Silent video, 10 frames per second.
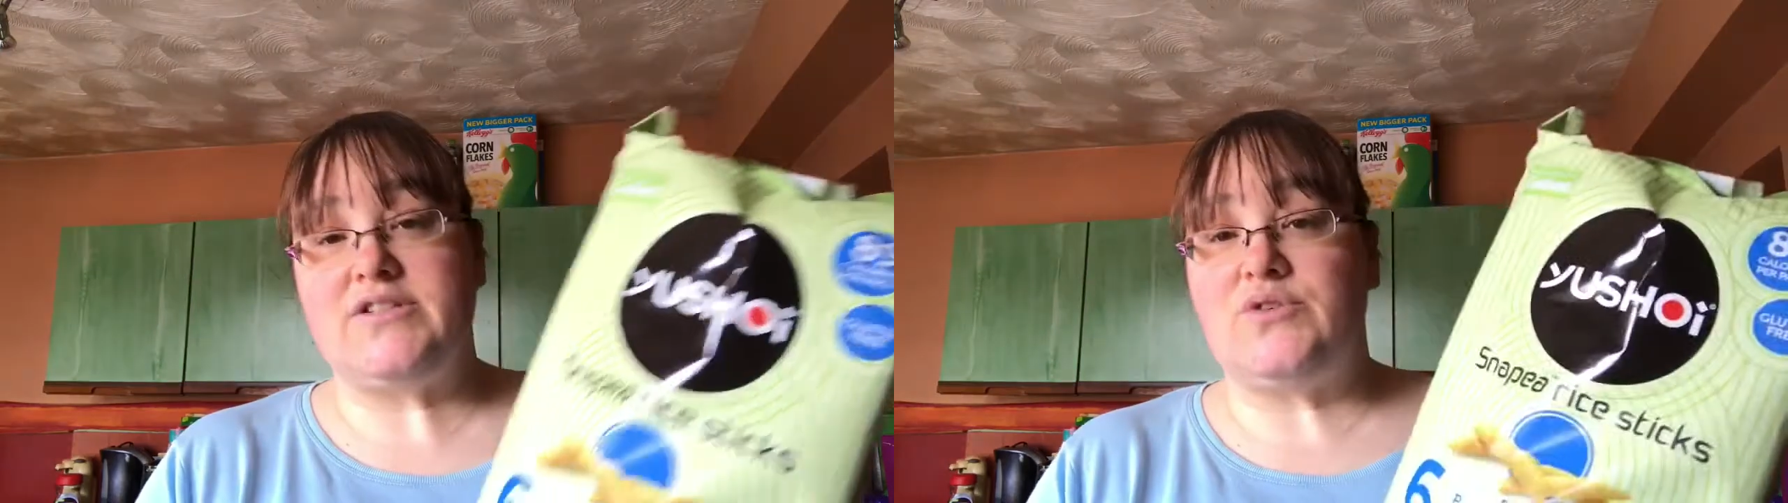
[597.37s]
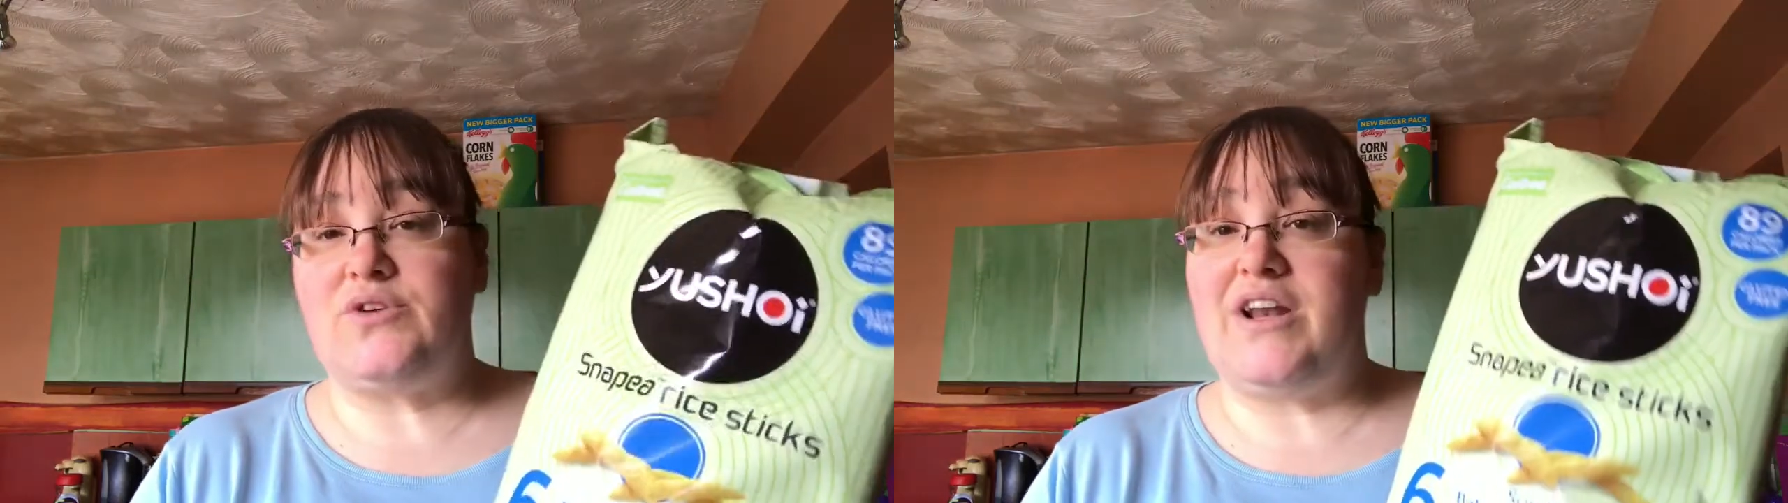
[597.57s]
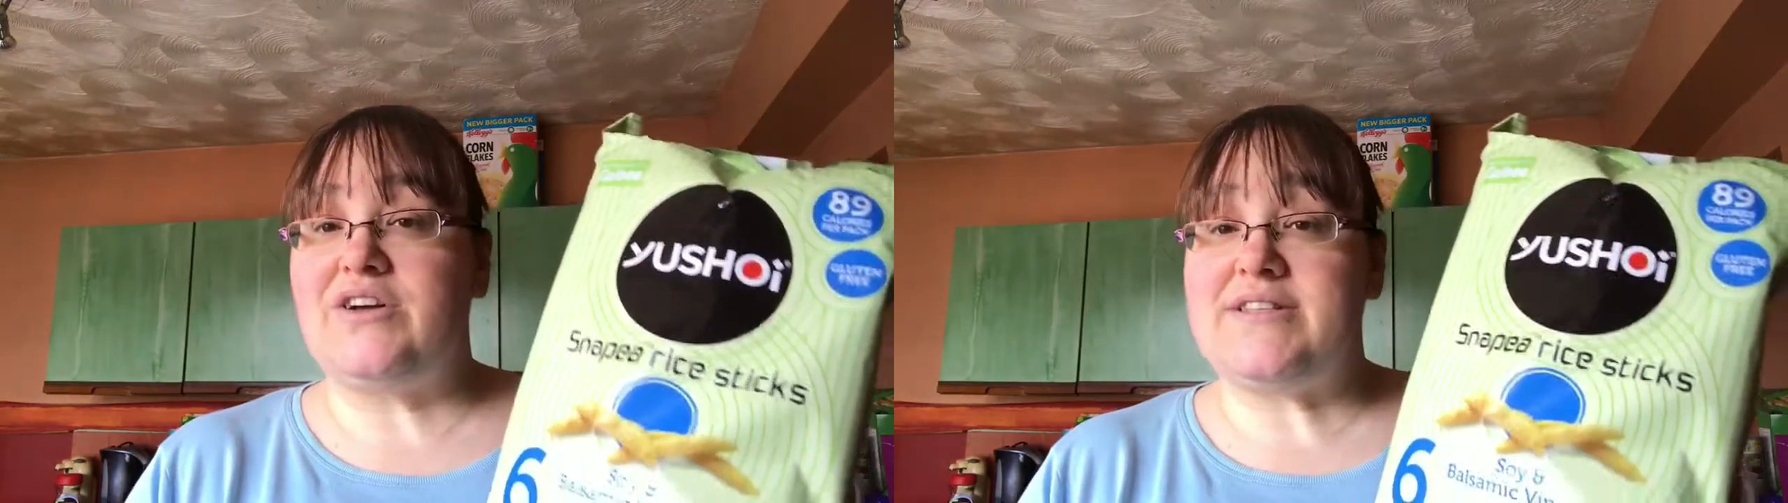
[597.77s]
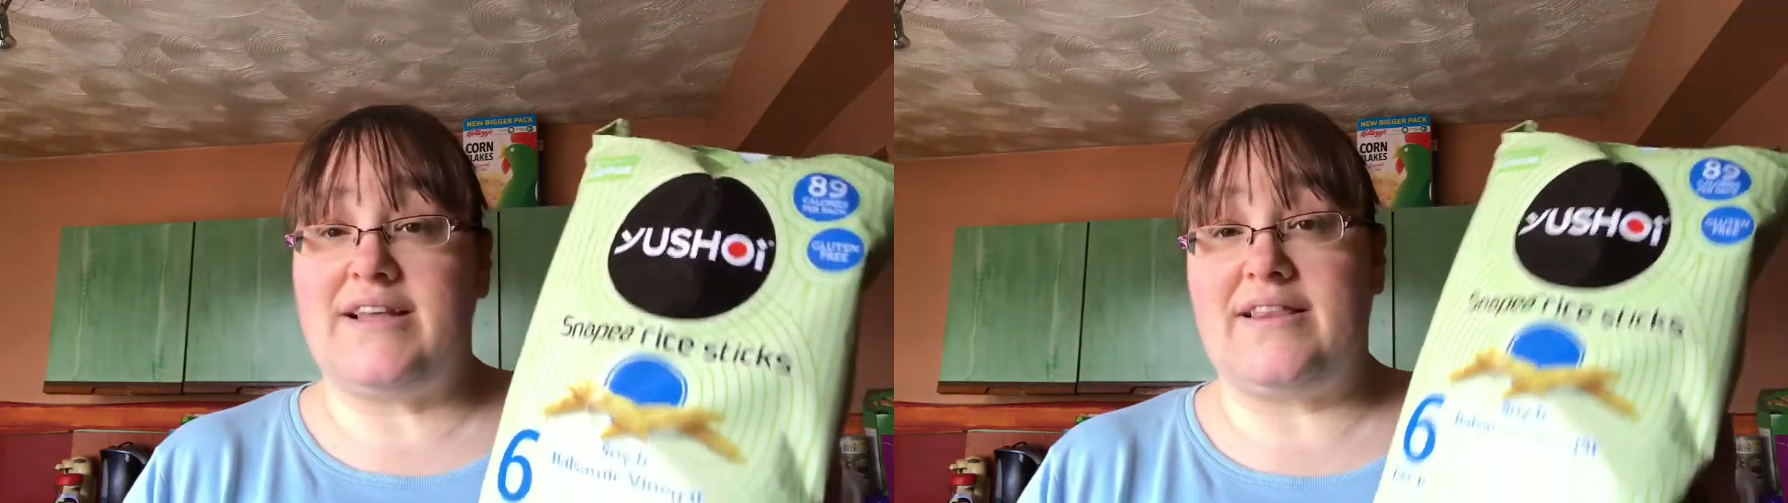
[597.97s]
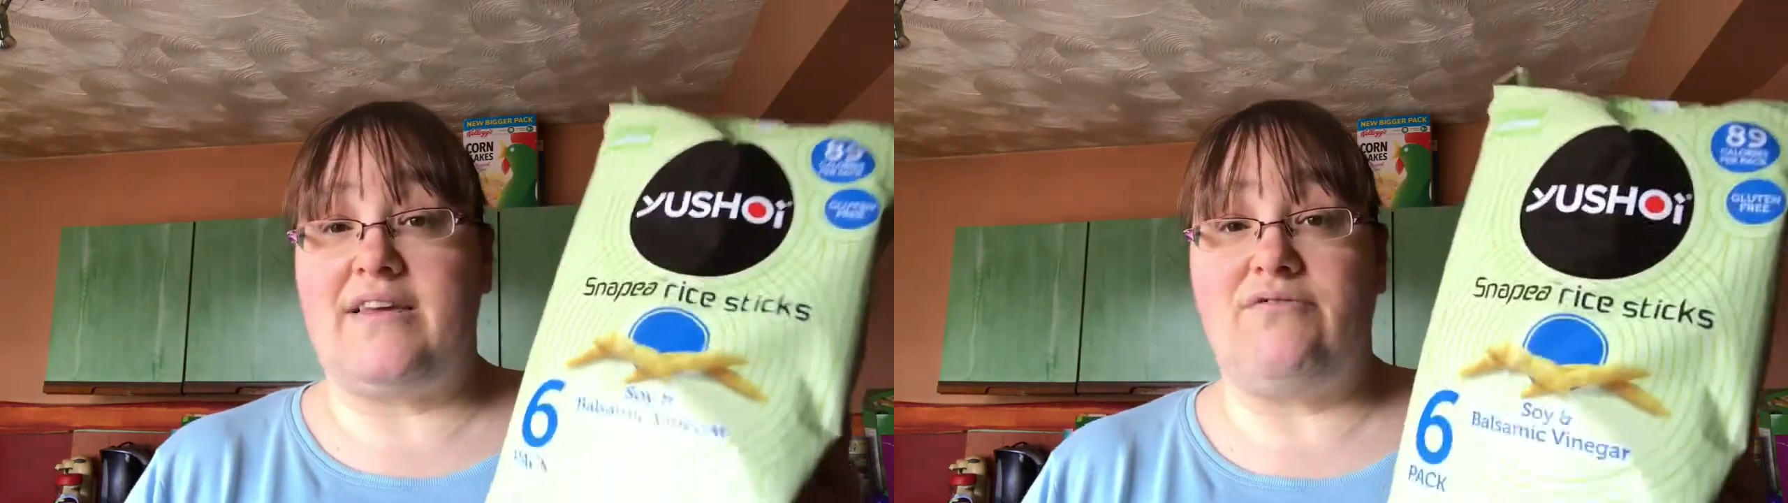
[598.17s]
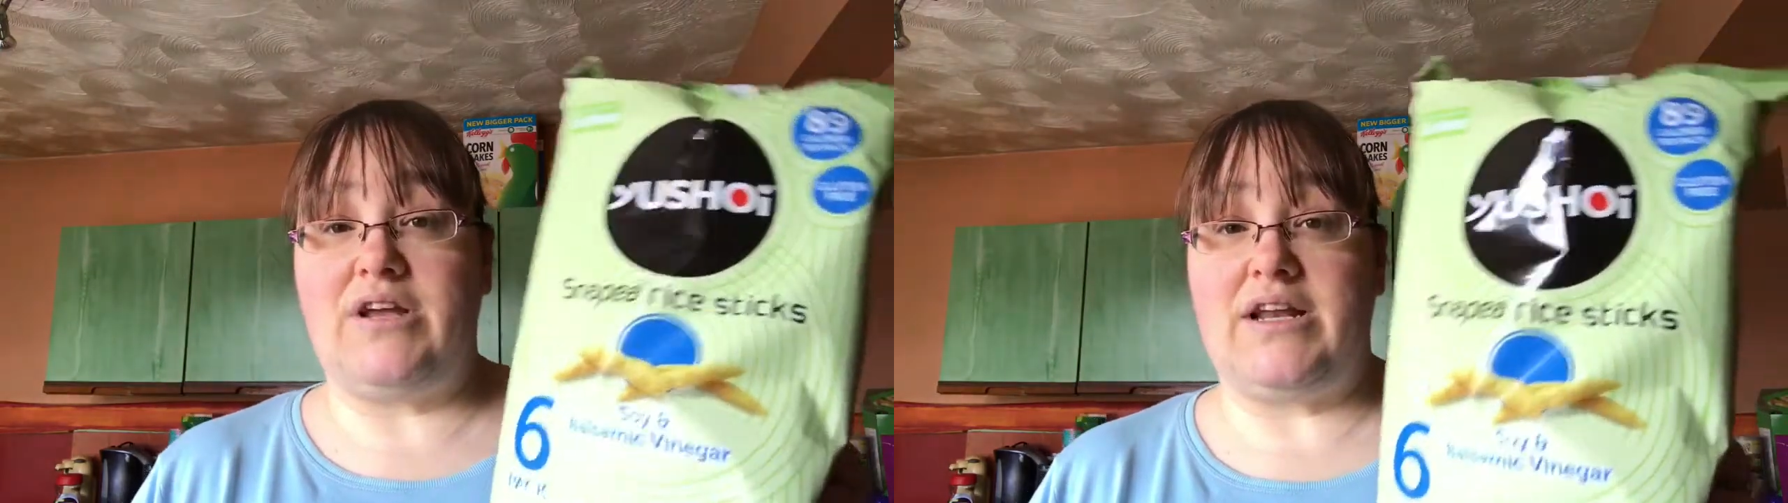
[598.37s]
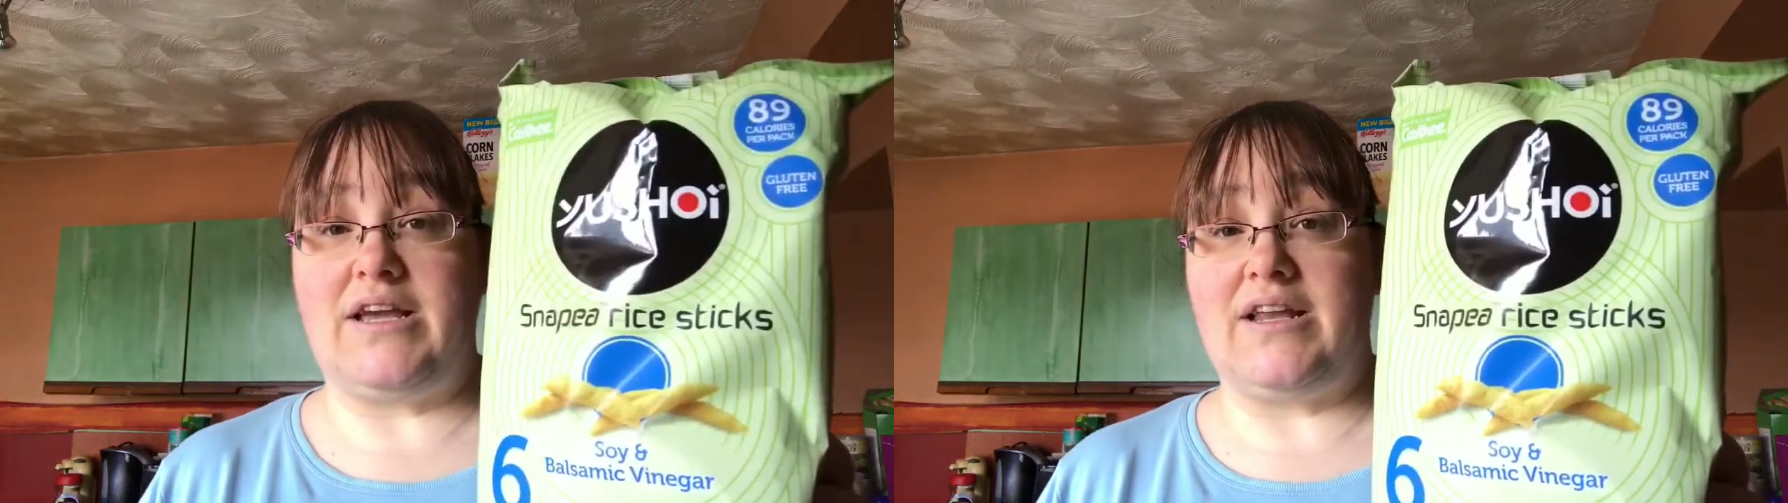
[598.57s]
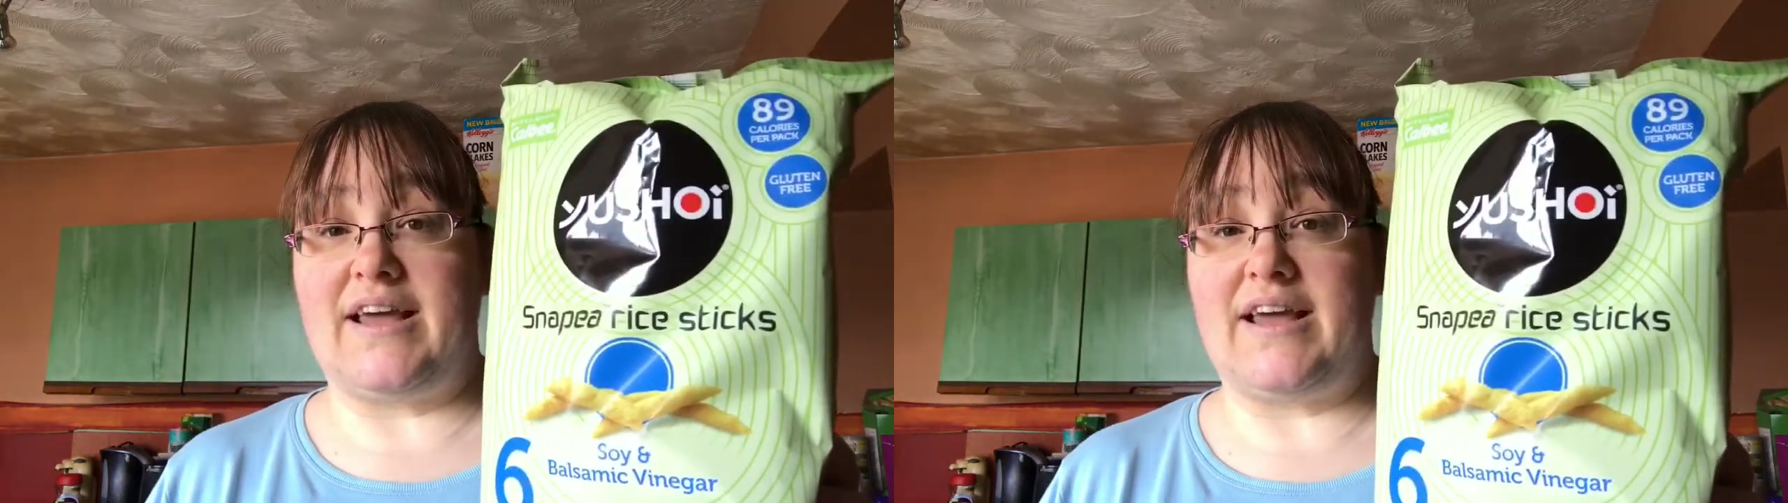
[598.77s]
So it looks like they're really